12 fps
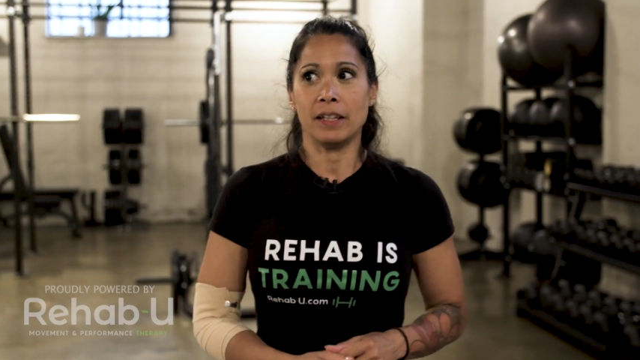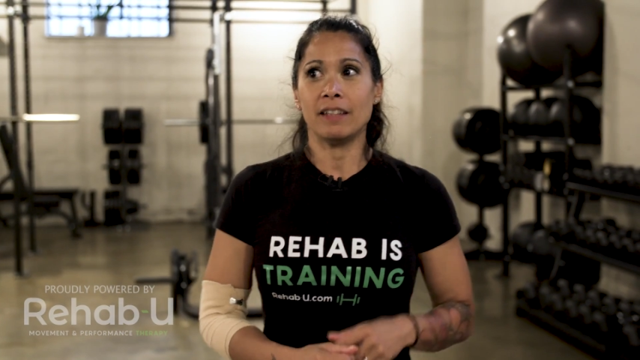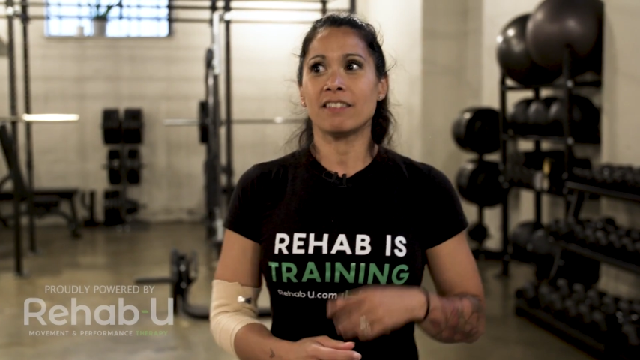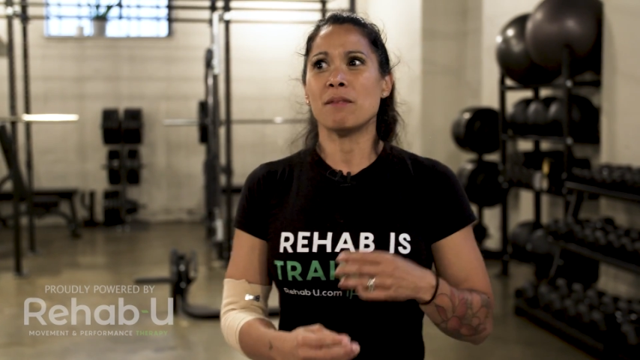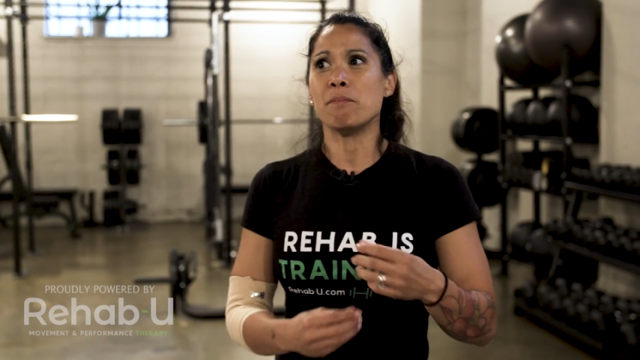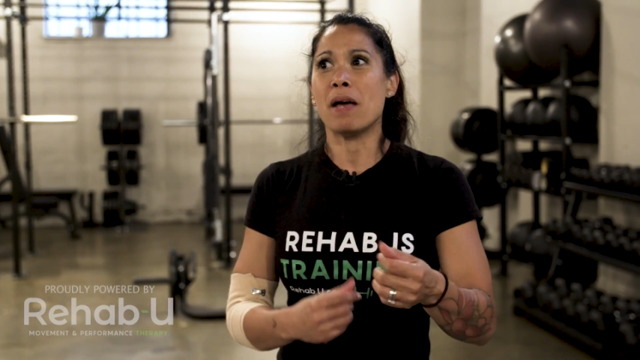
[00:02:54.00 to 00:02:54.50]

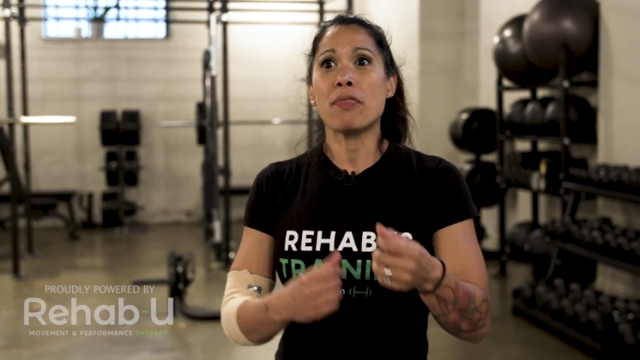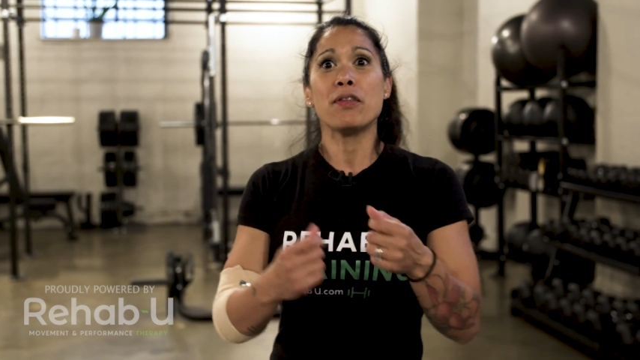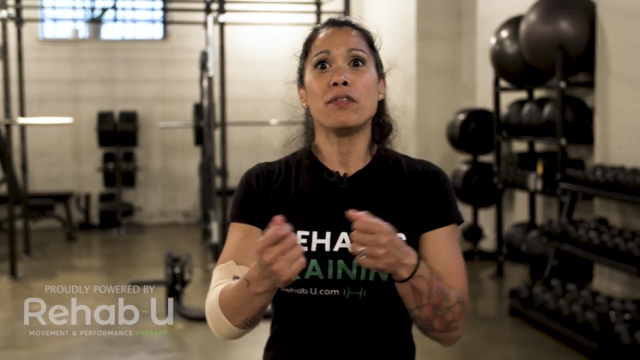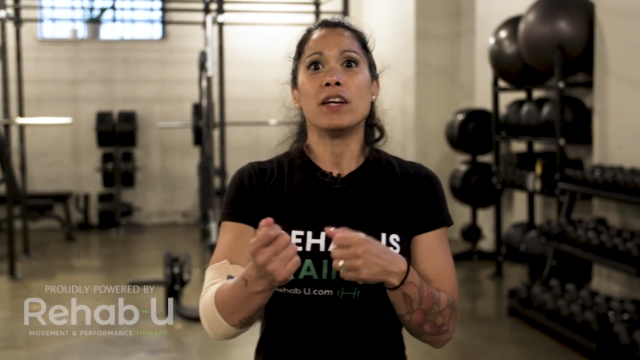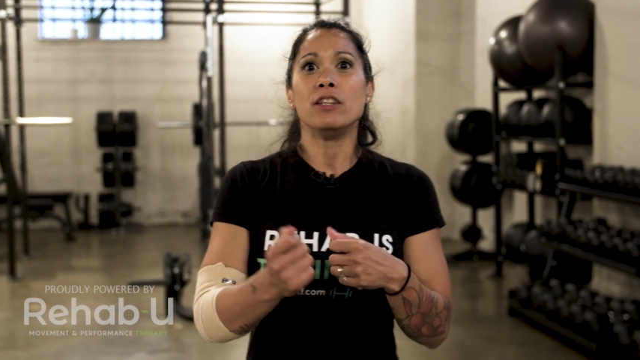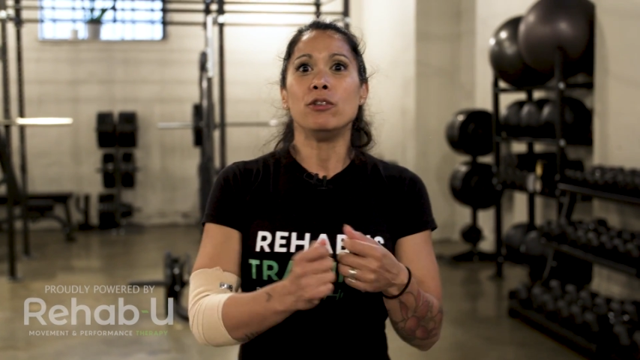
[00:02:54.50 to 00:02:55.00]
is a
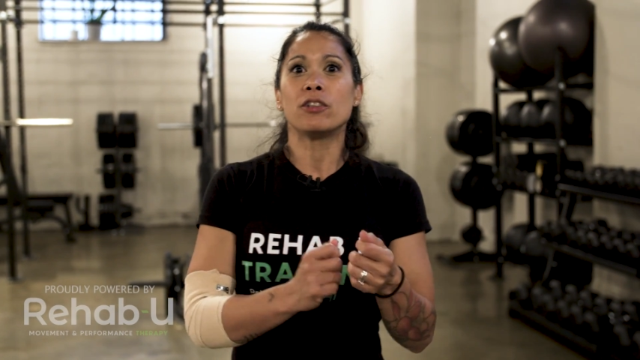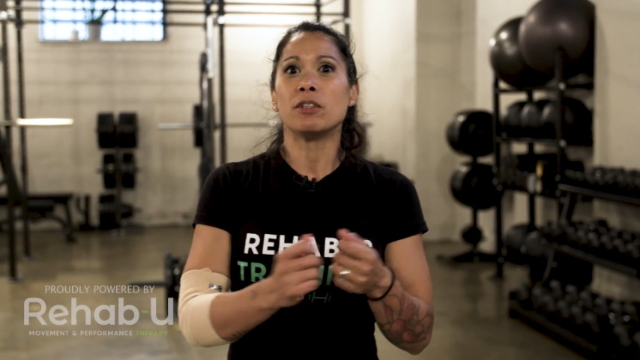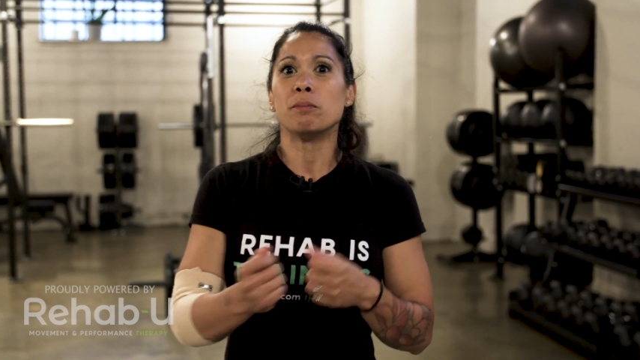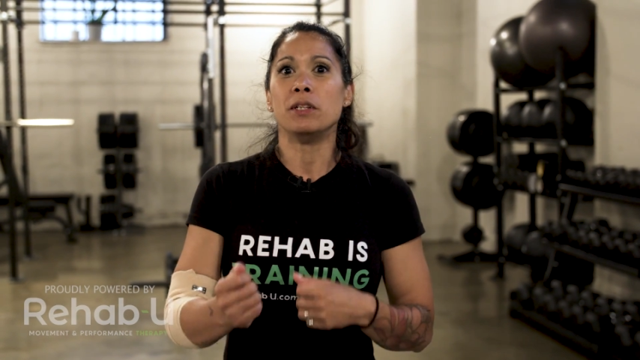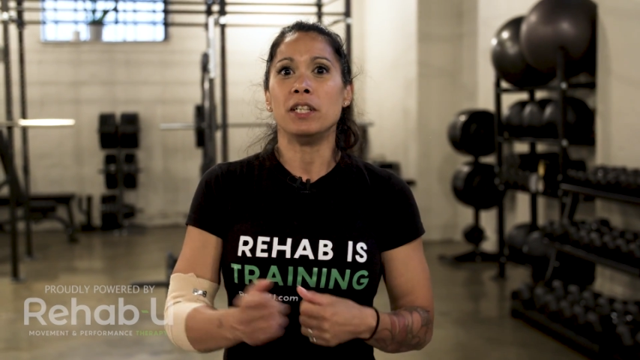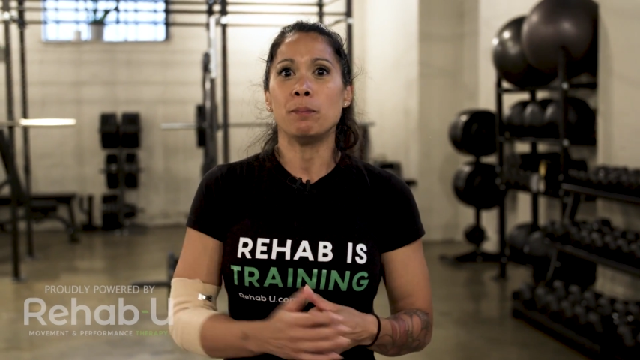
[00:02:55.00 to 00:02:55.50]
method that you
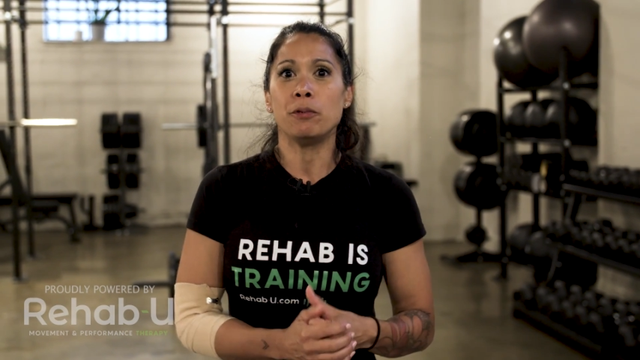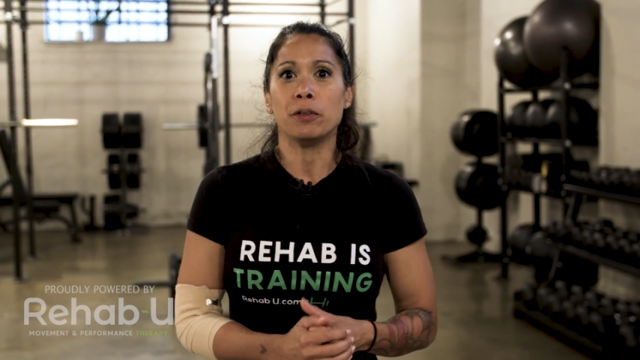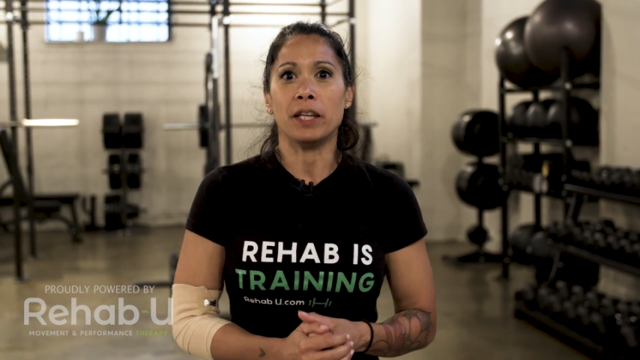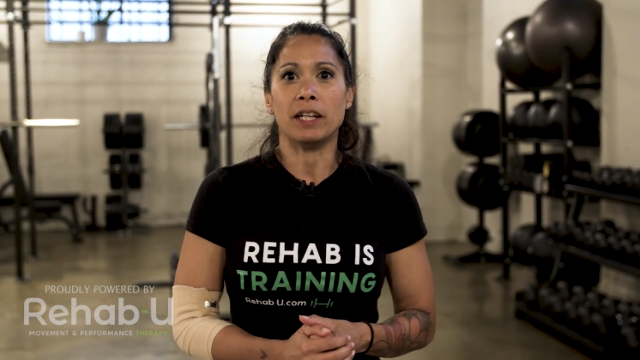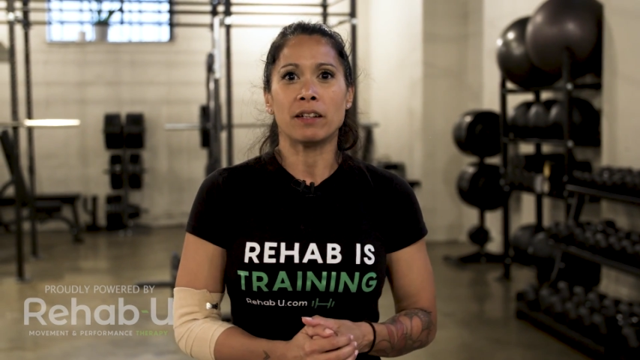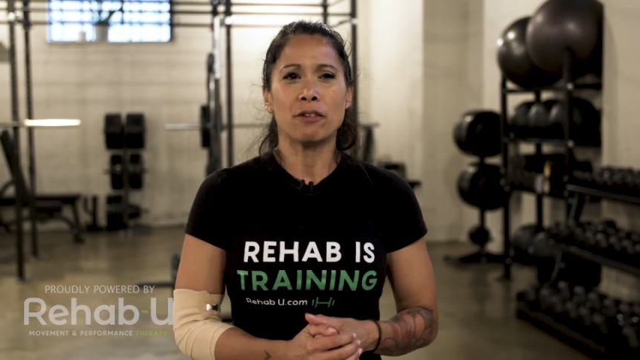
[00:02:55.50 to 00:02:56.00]
can
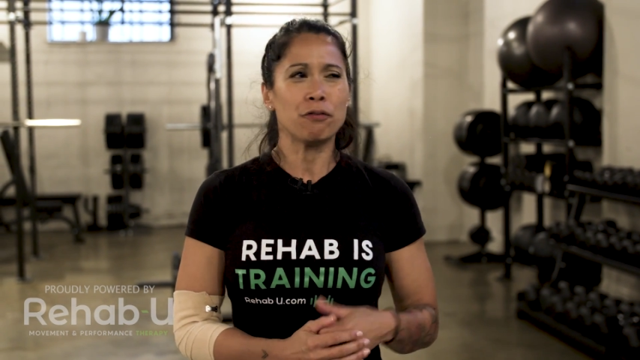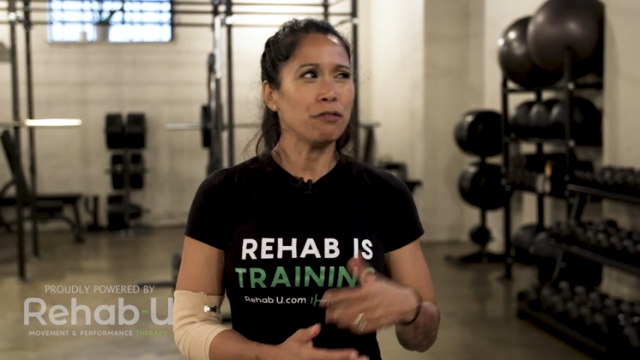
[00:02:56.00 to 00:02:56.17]
manipulate